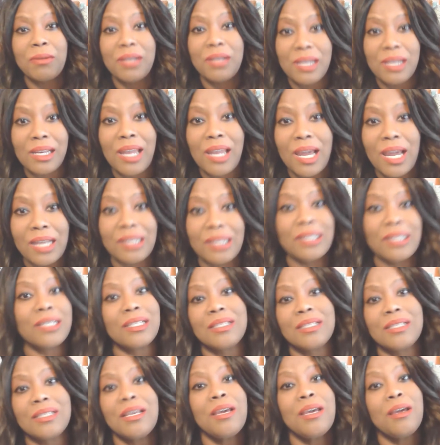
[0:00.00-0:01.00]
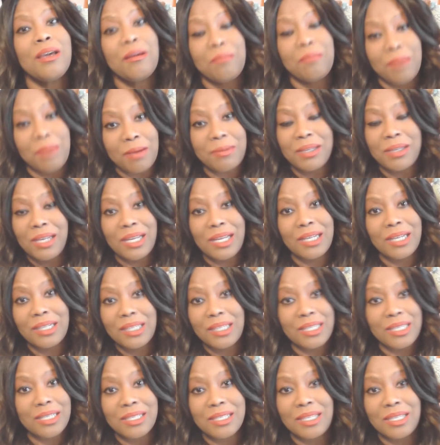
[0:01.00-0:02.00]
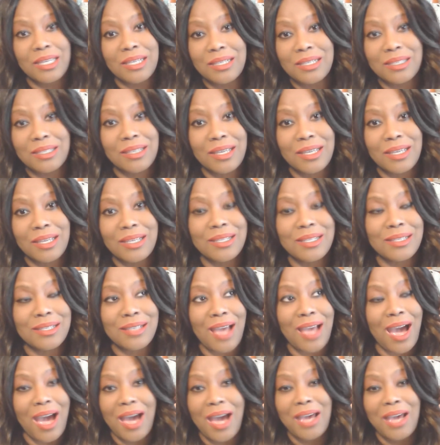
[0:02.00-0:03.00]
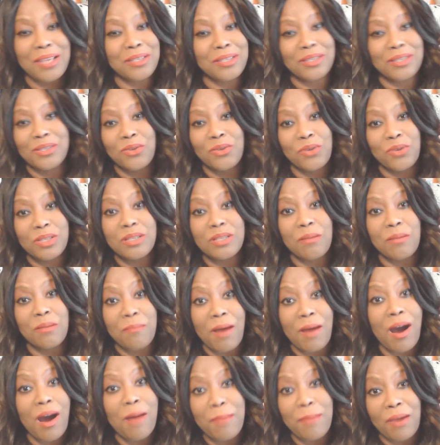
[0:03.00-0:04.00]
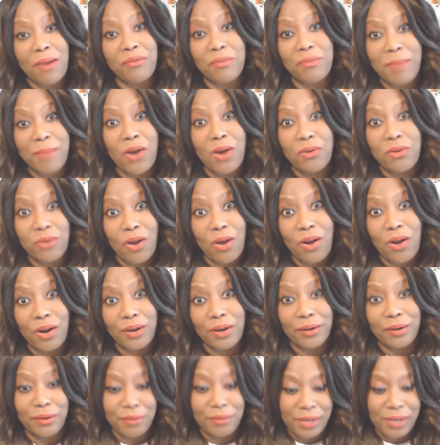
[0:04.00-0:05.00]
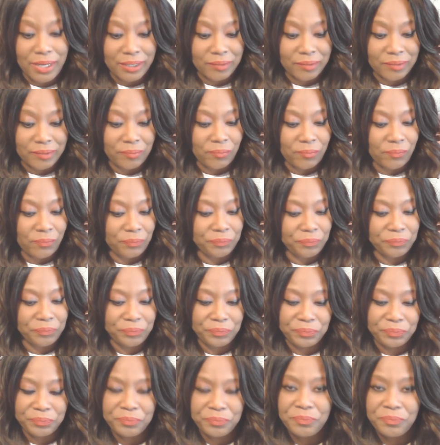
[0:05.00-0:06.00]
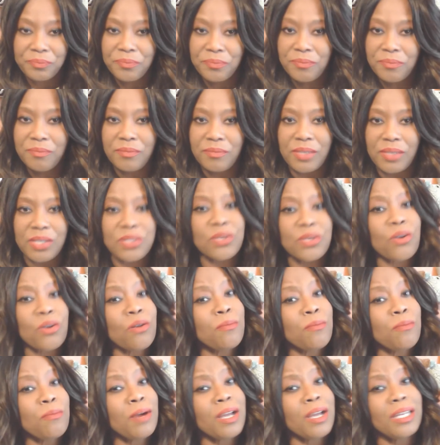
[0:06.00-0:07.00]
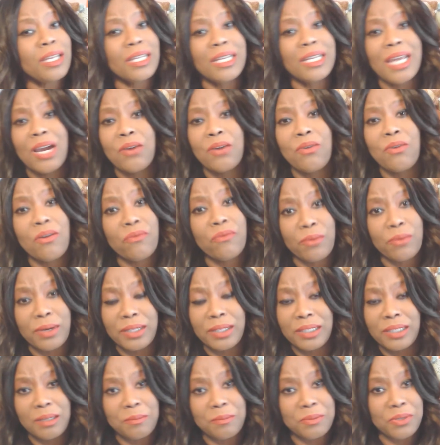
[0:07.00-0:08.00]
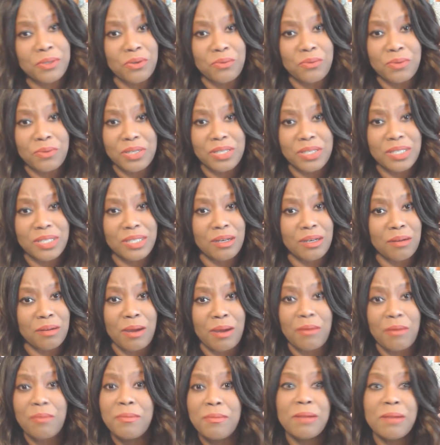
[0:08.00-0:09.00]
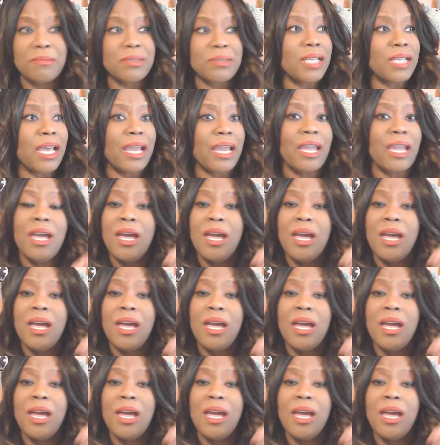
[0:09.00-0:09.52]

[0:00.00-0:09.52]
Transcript: Yolanda, because Mama Yolanda is a mom after my own heart, okay? So her mom did not go over well in episode 1. She told her mom. Her mom was like,